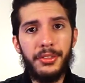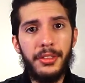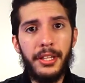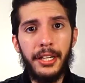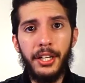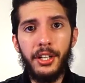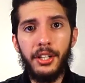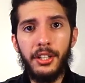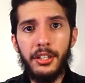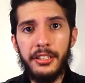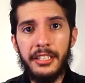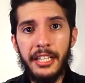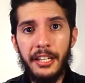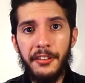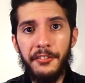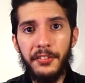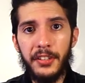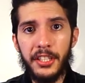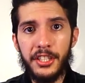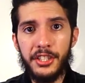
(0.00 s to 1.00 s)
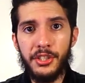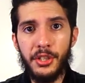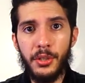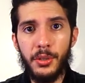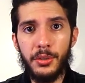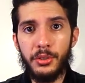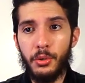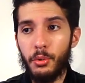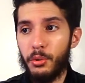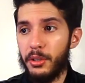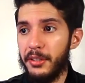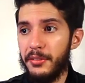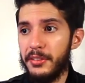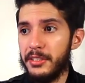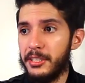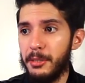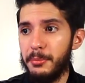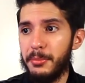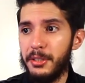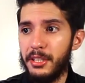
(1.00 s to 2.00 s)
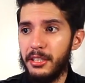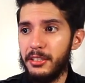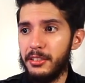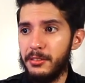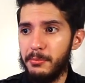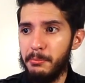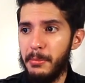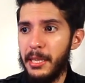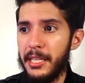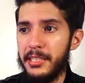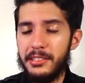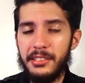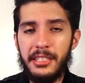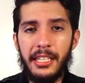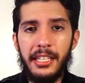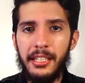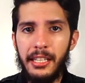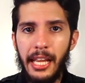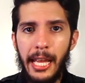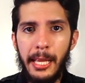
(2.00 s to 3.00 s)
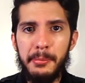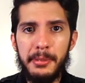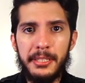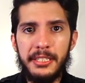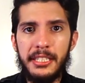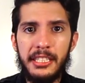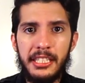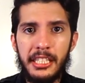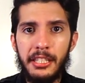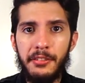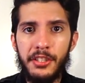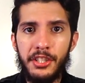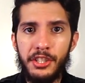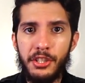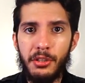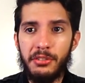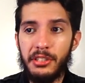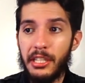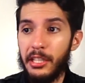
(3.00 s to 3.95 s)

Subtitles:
their Netflix shows or even some of the mainstay ABC TV shows.